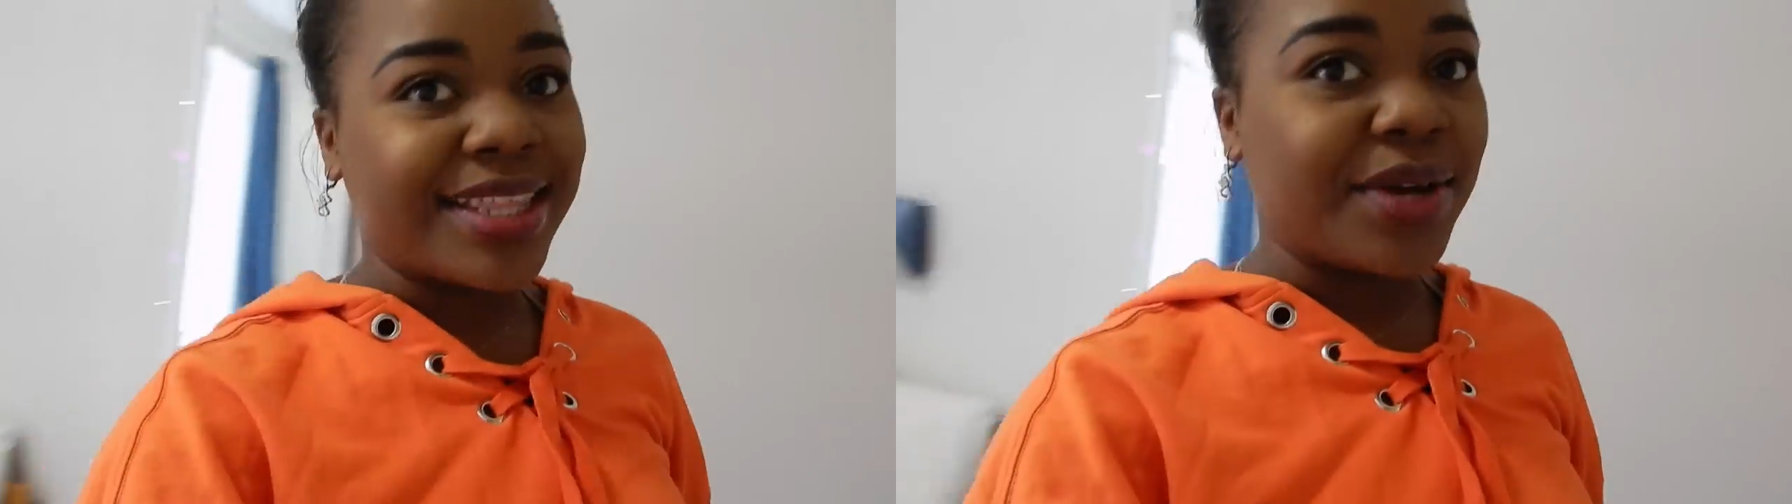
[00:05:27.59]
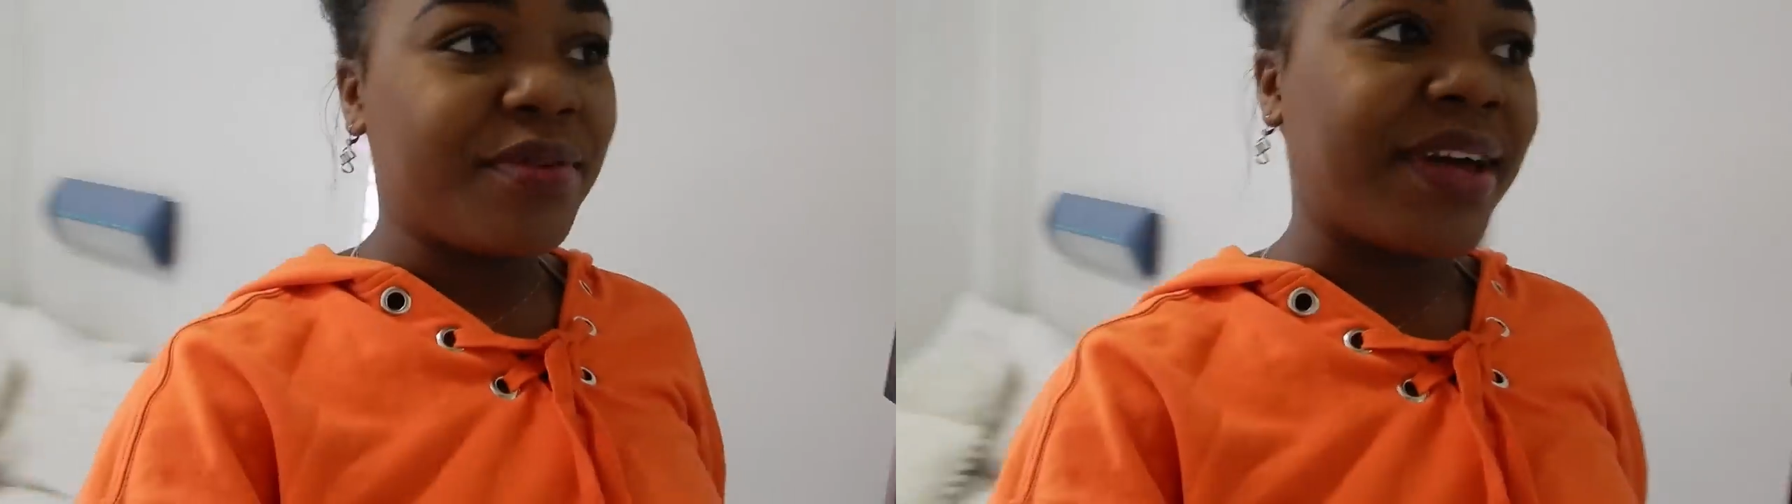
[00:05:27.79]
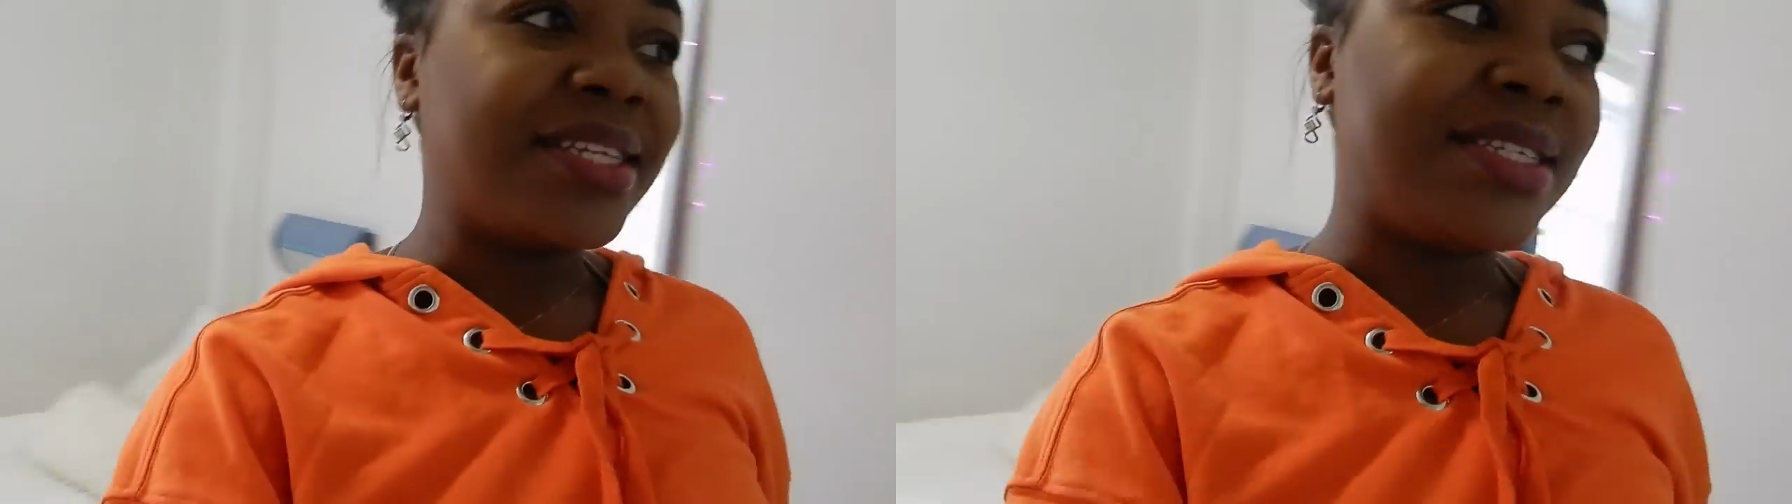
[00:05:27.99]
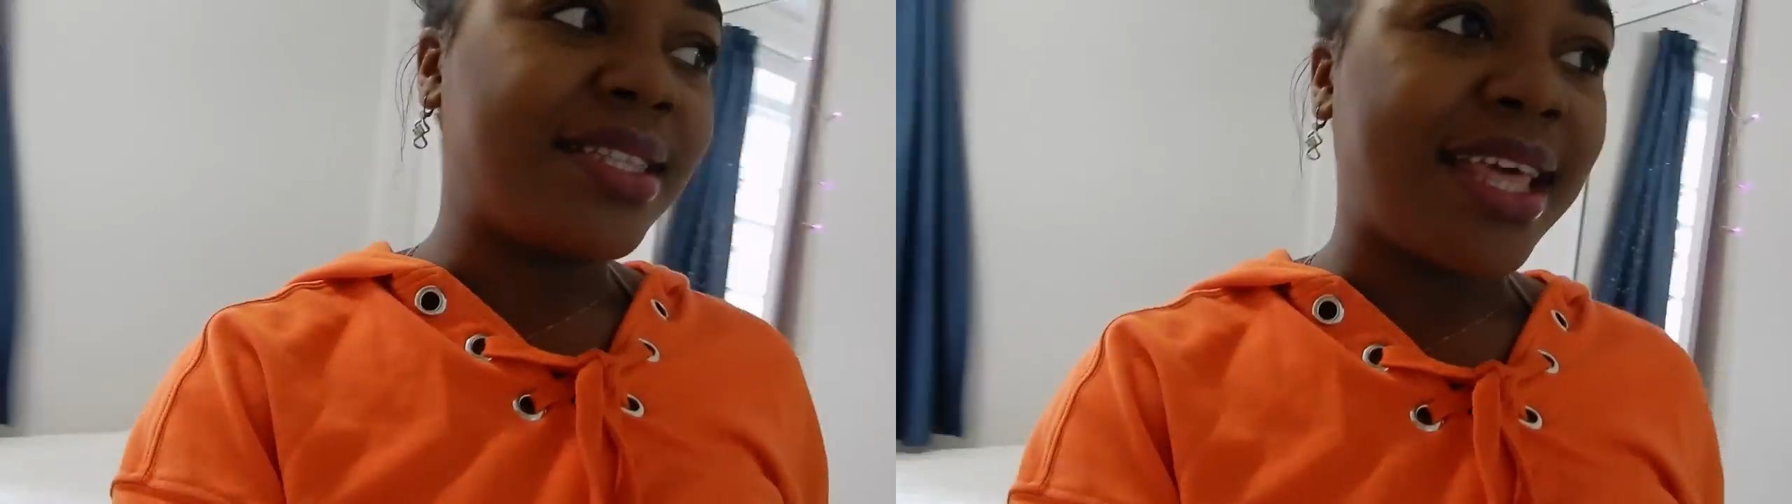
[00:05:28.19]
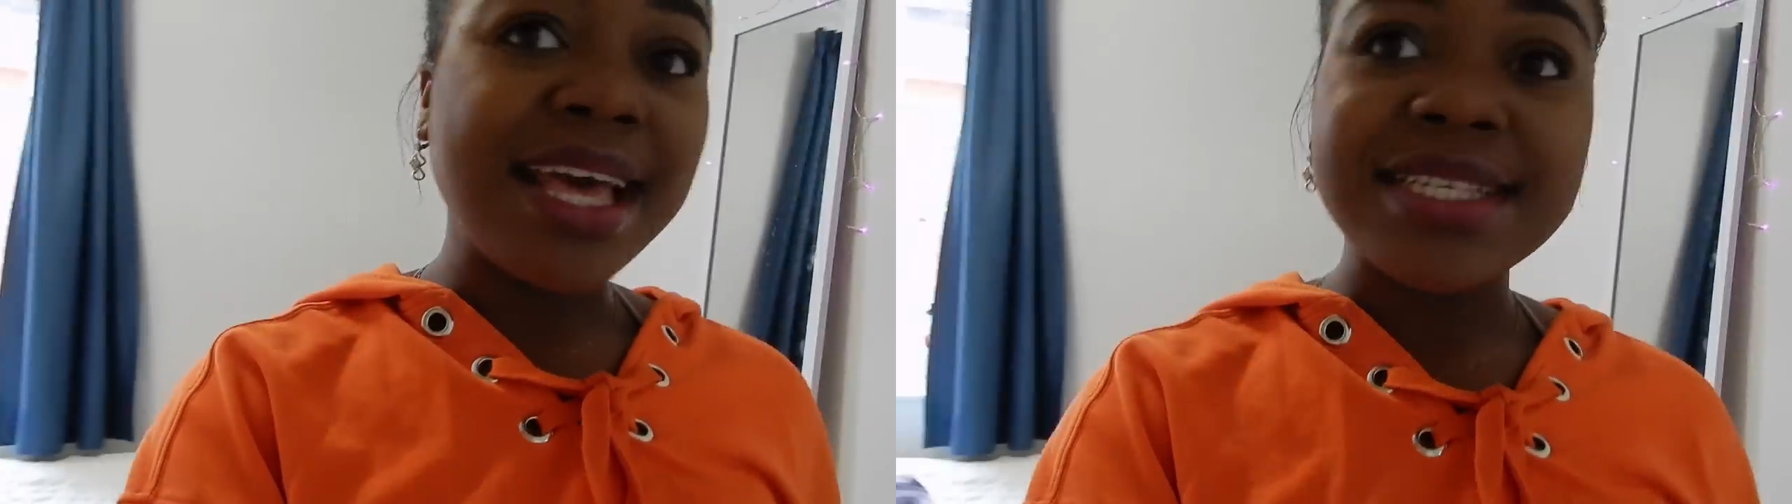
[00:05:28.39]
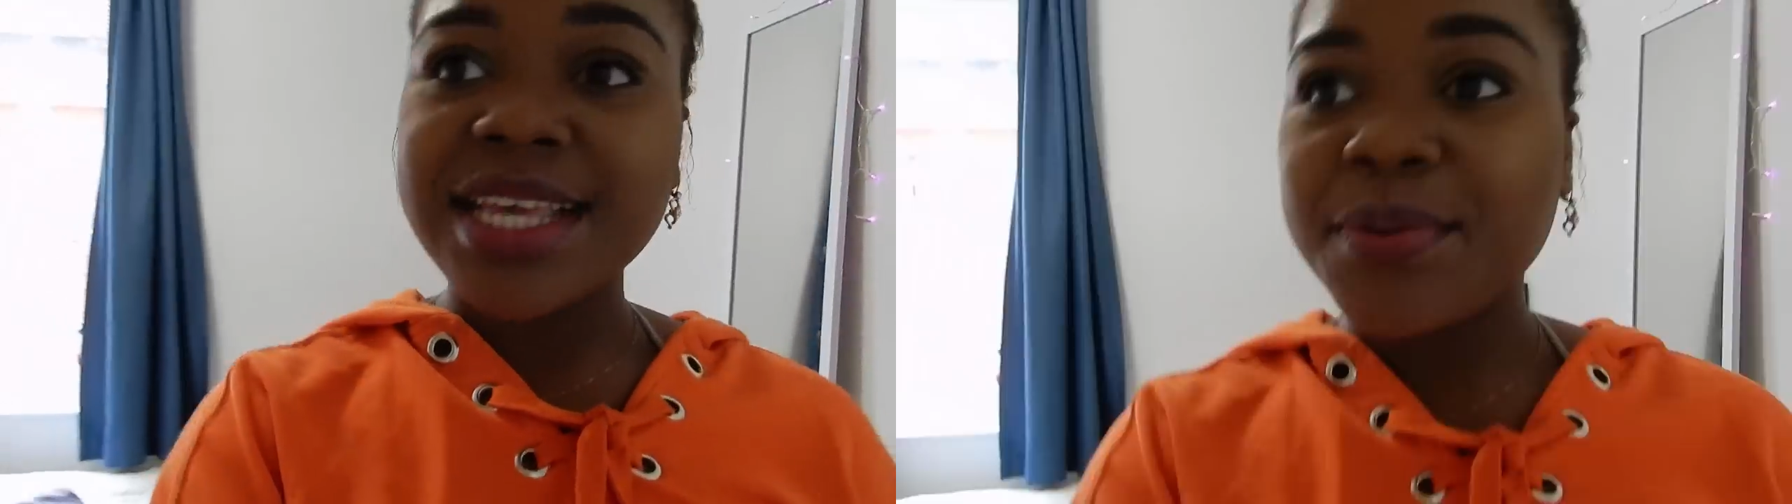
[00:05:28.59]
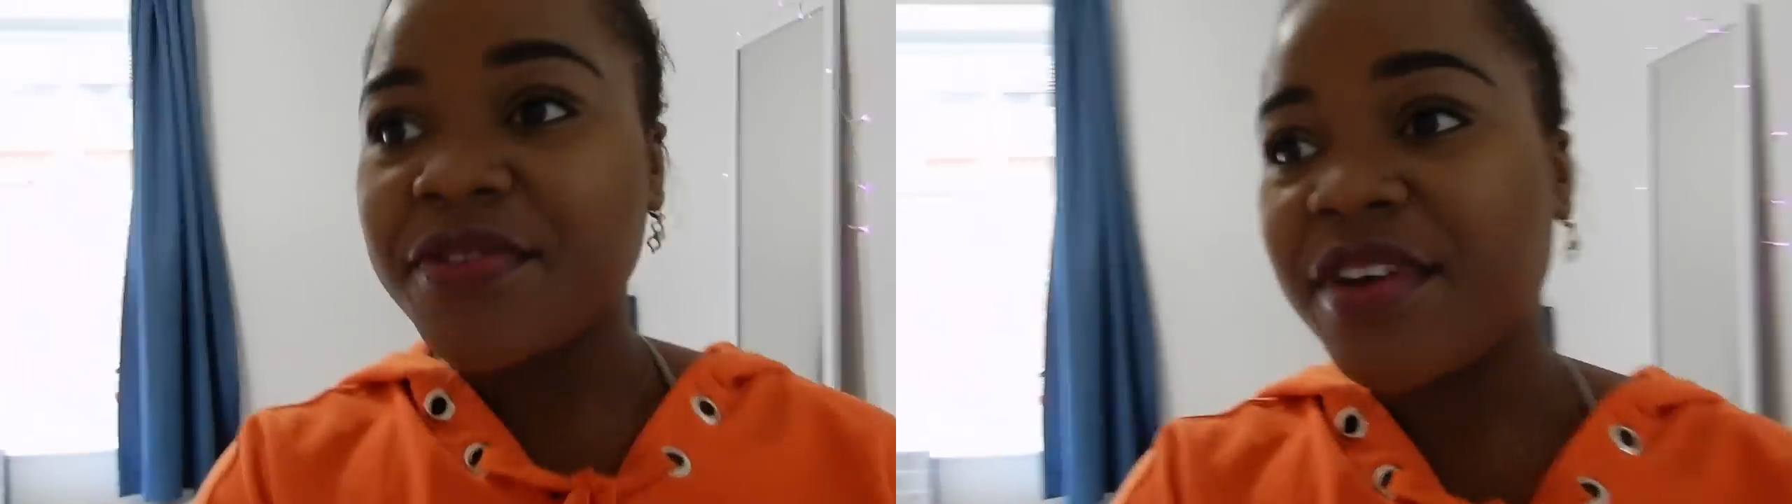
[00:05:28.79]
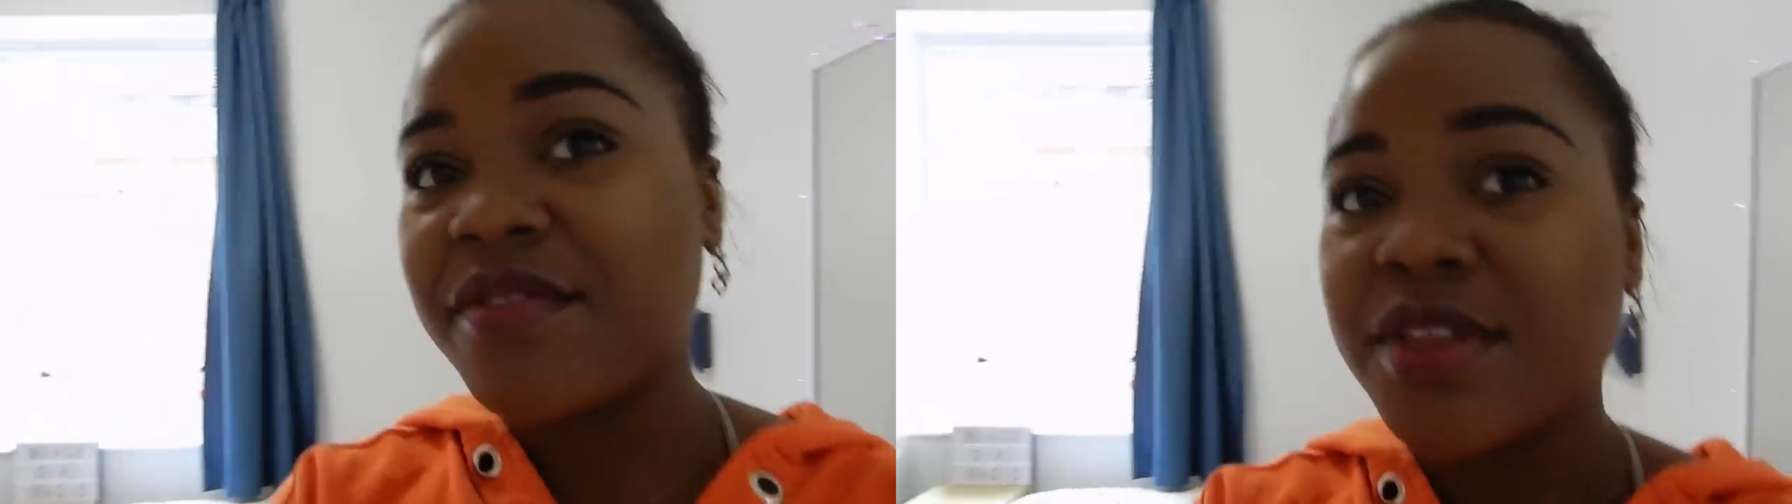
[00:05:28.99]
that we've handed in the essay,
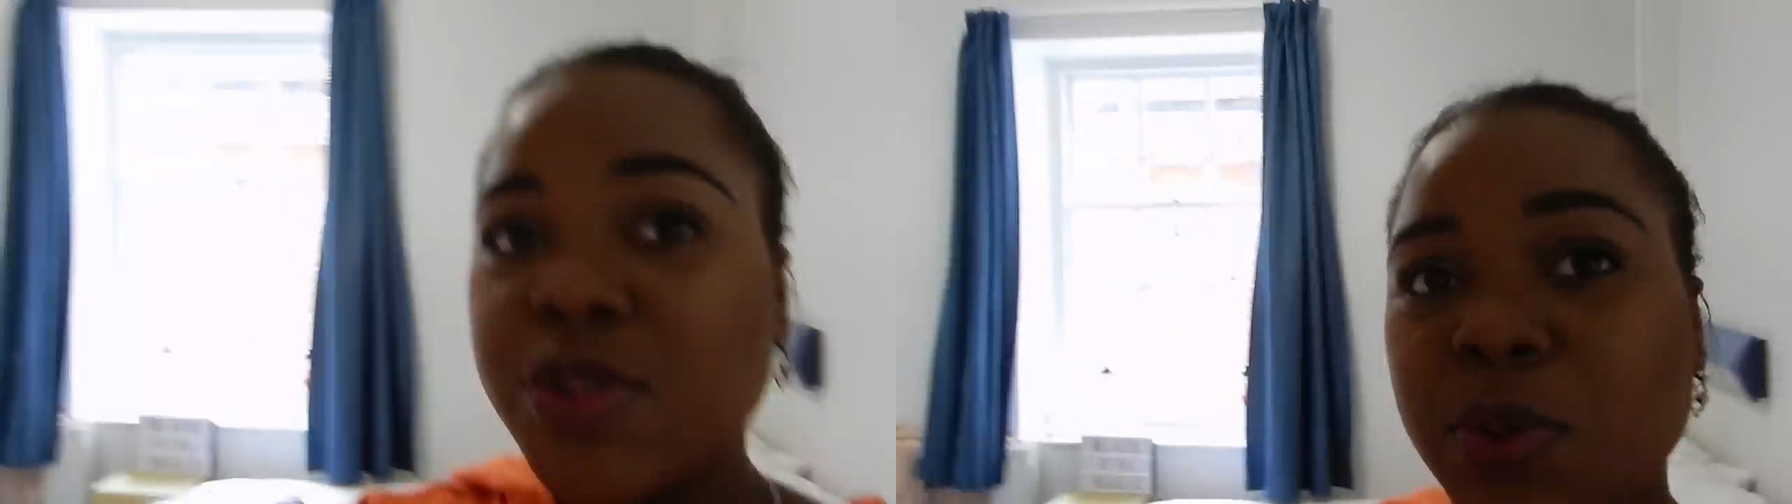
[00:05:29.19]
we've given the